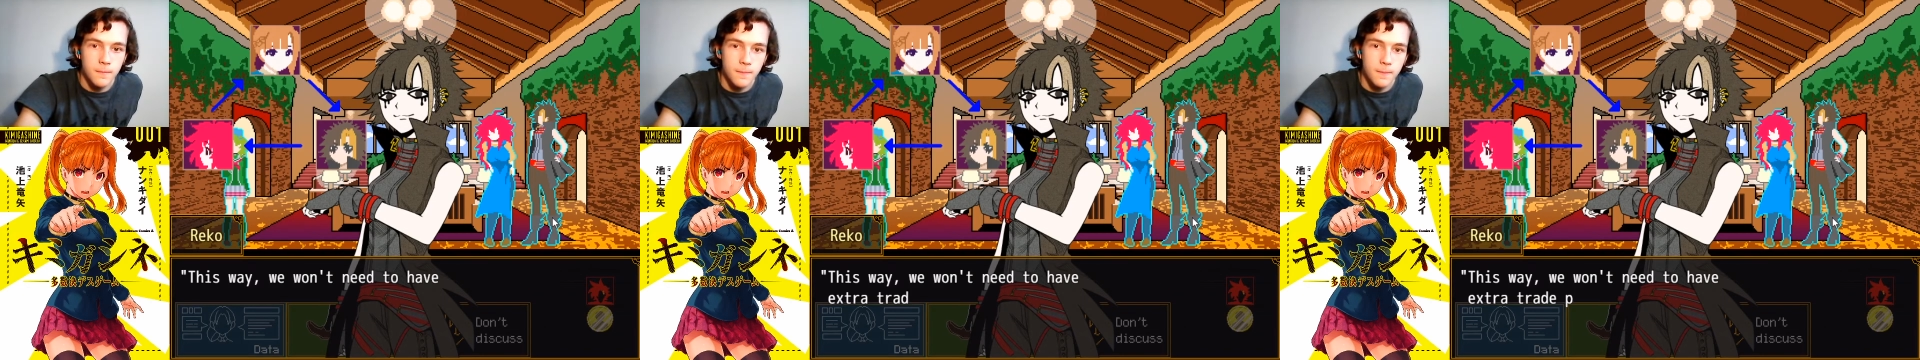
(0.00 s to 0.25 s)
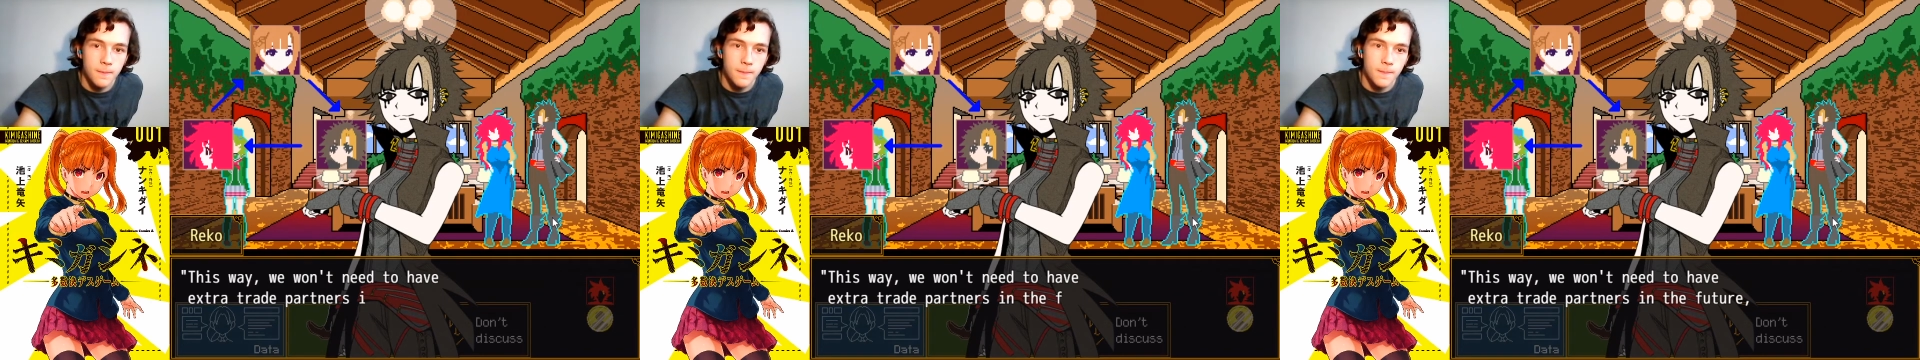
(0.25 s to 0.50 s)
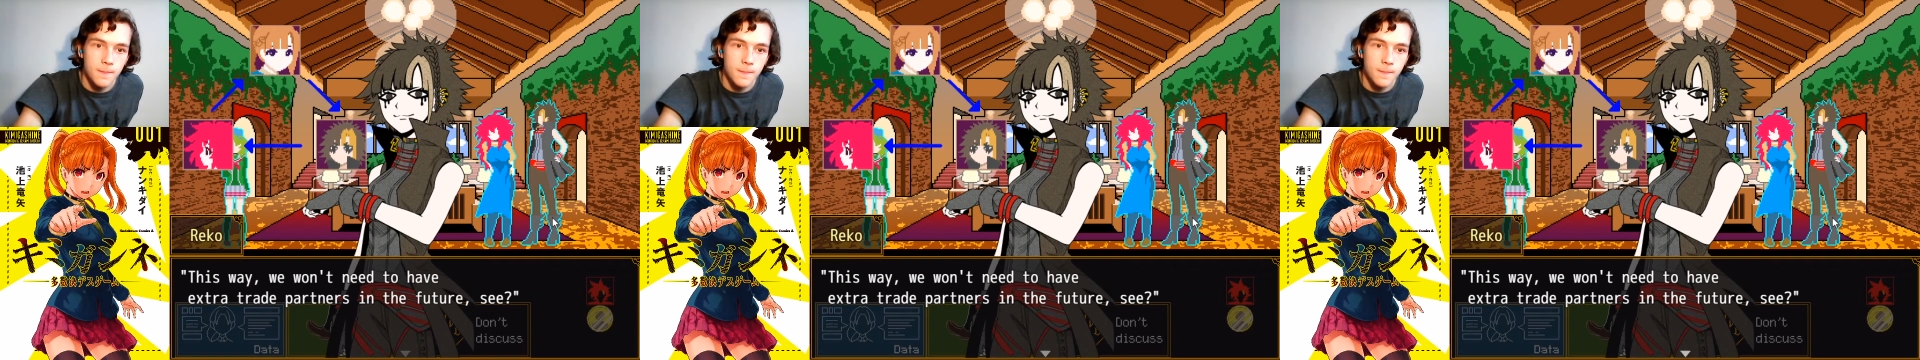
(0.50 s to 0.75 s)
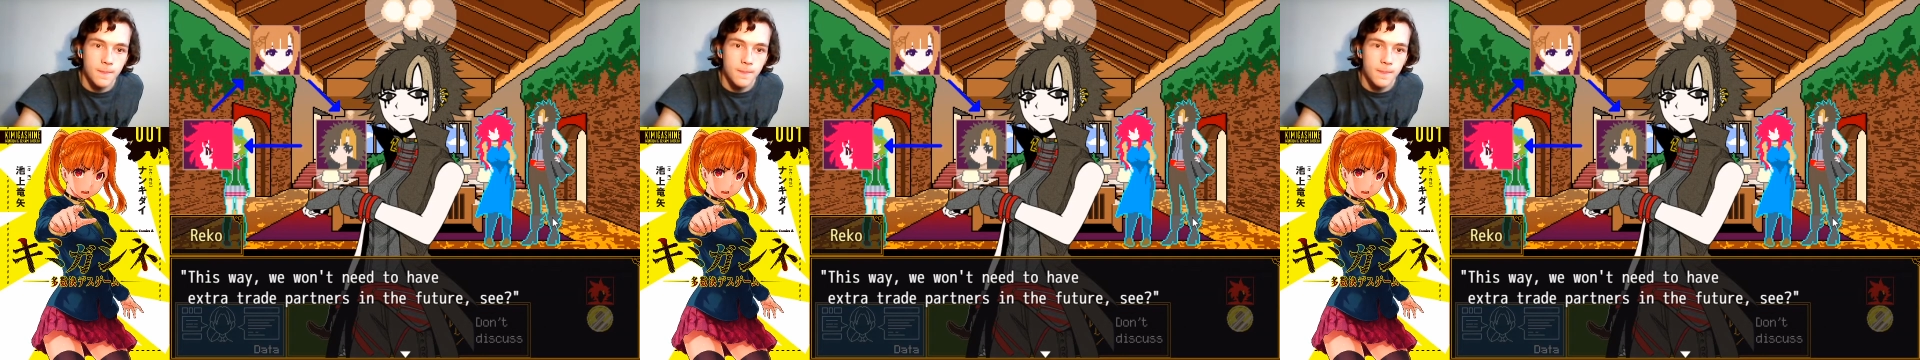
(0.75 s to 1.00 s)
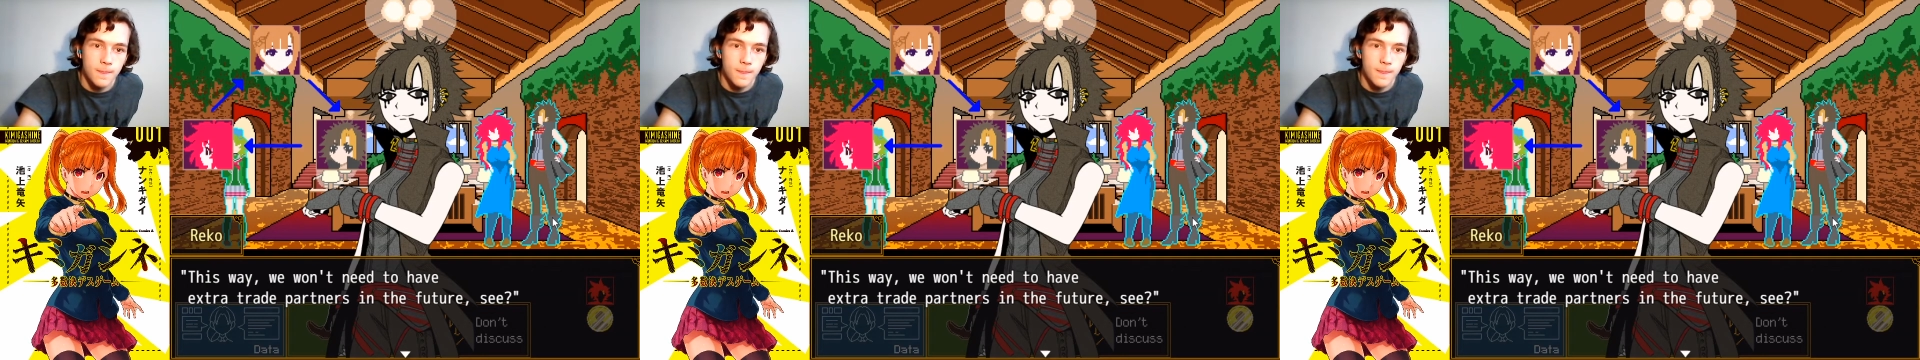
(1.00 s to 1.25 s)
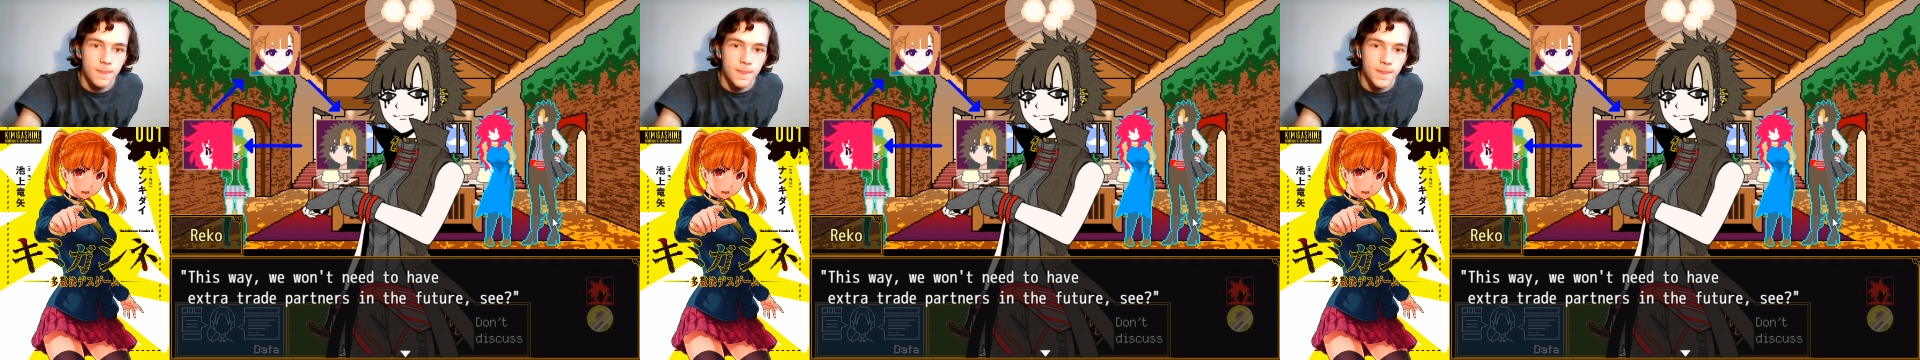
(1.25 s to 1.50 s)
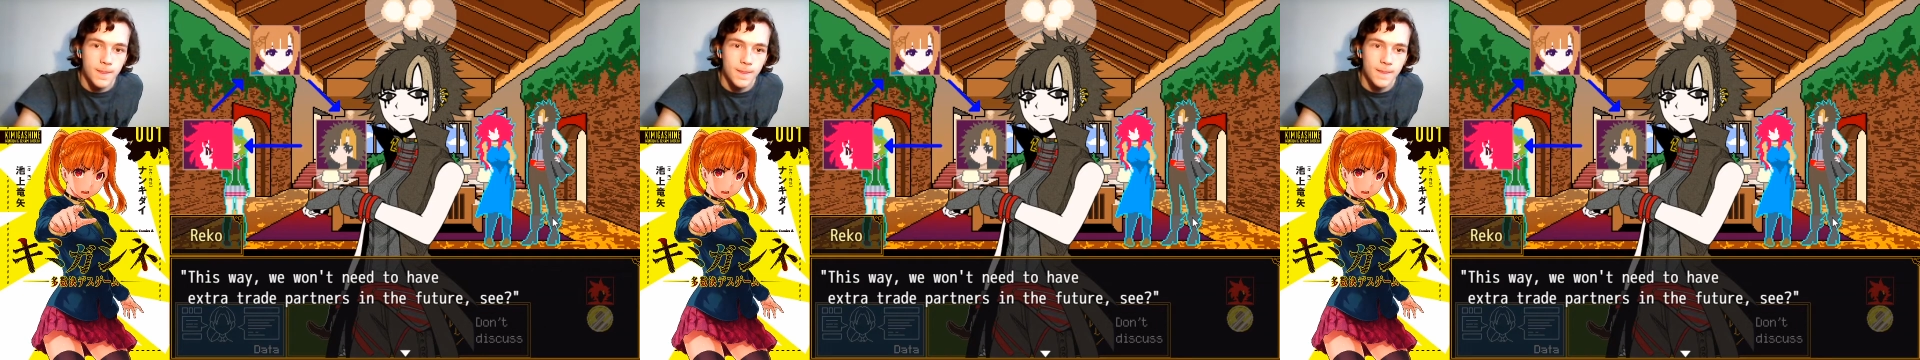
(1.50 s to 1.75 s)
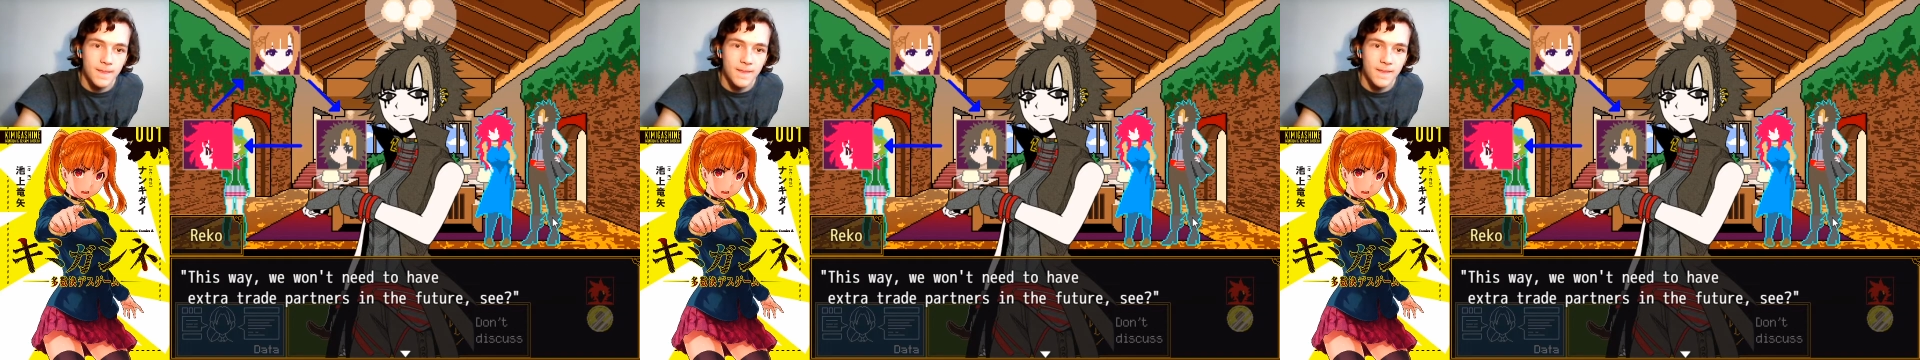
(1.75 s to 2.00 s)

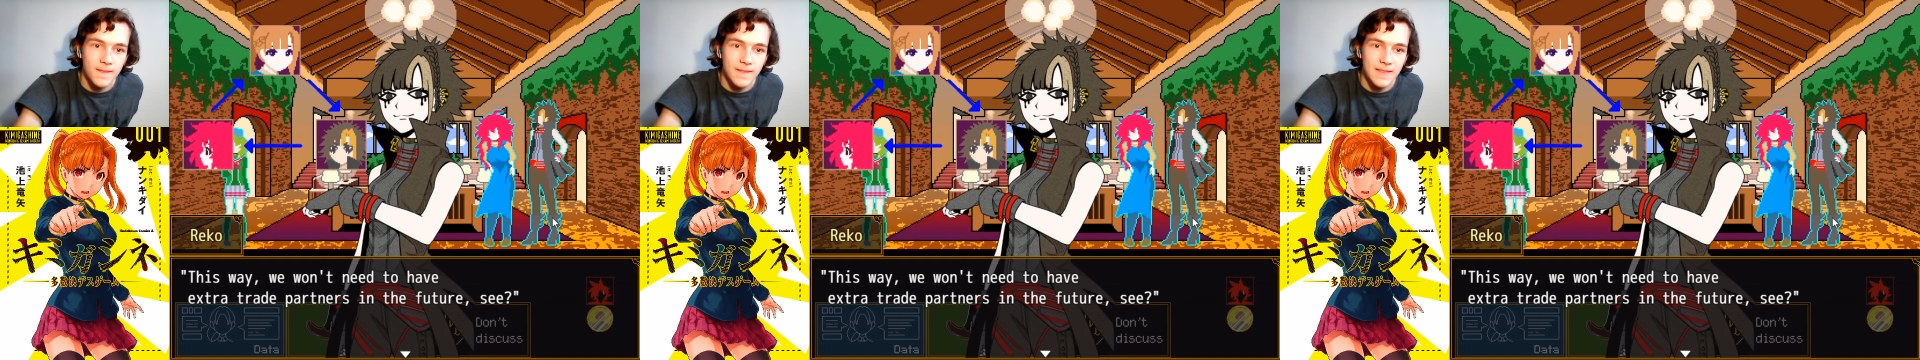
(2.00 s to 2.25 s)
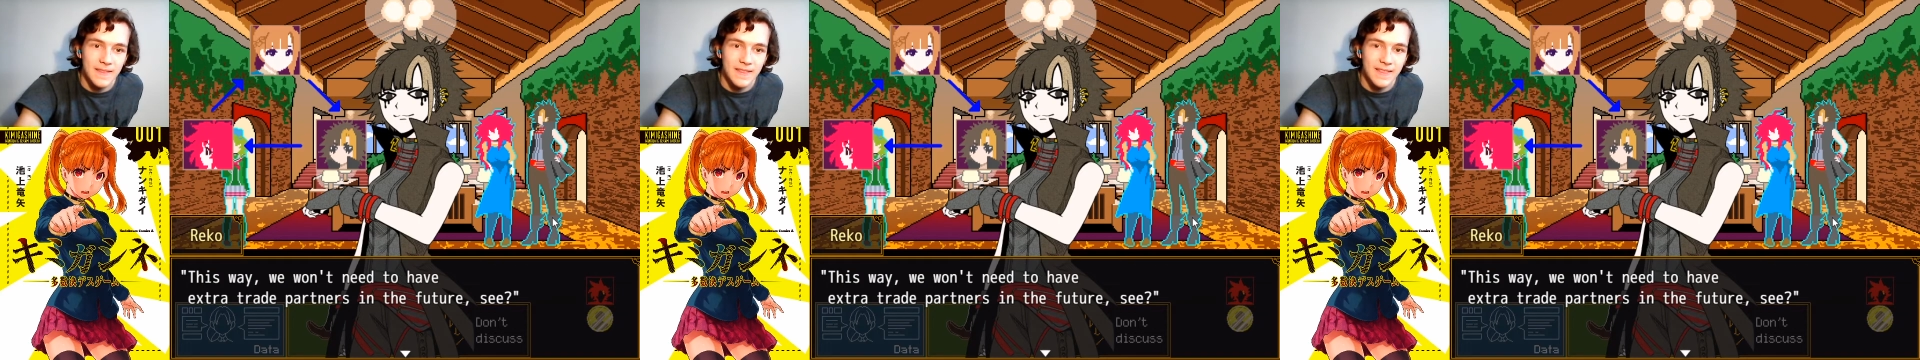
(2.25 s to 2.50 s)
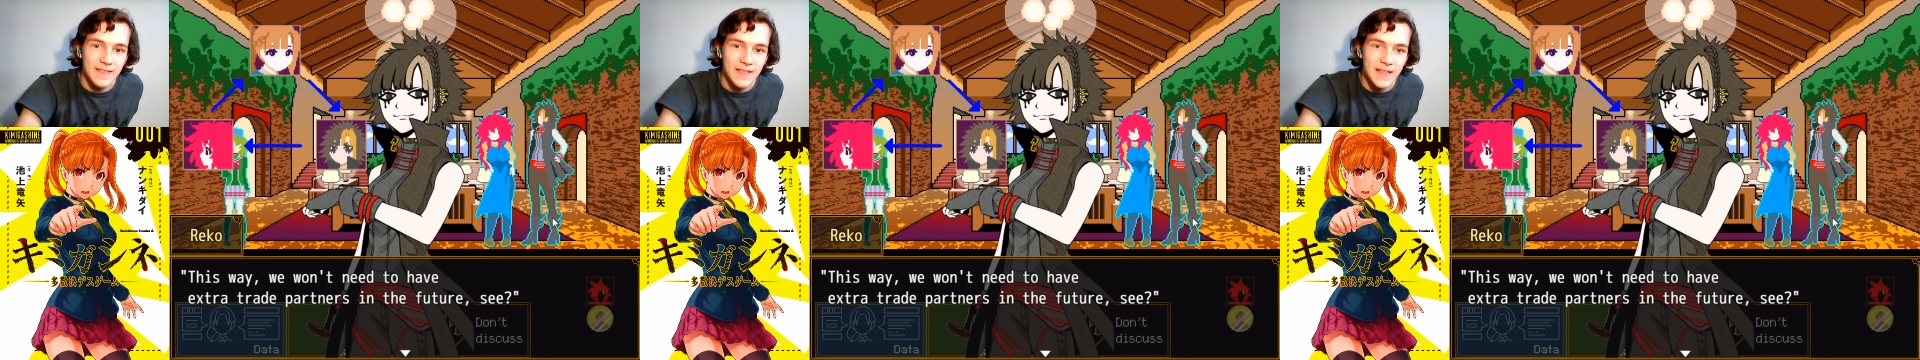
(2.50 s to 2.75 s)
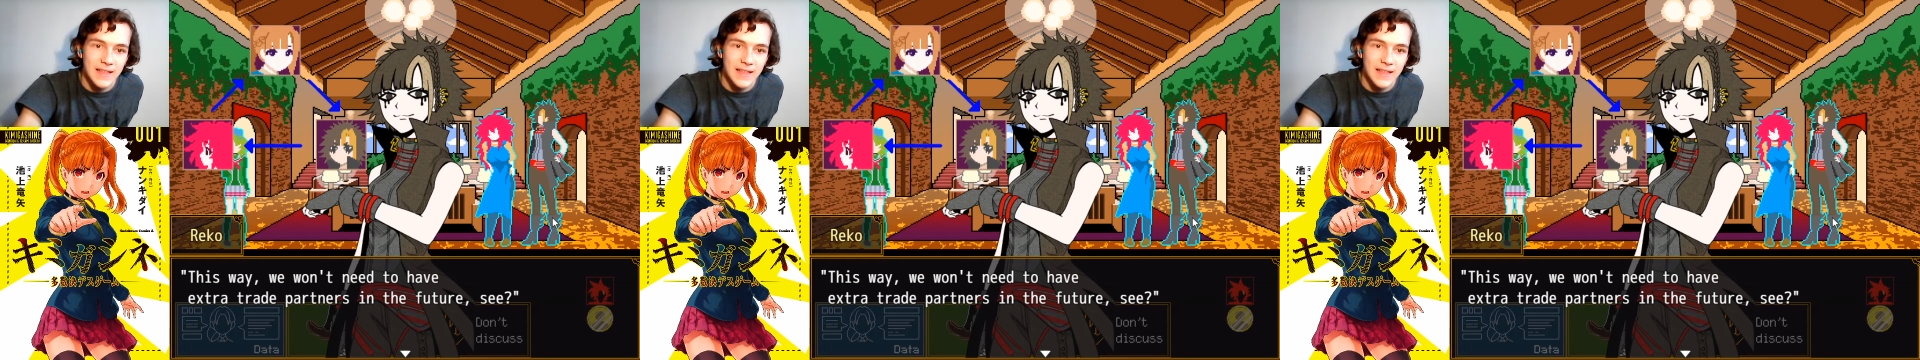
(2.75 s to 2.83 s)
Nobody speaks.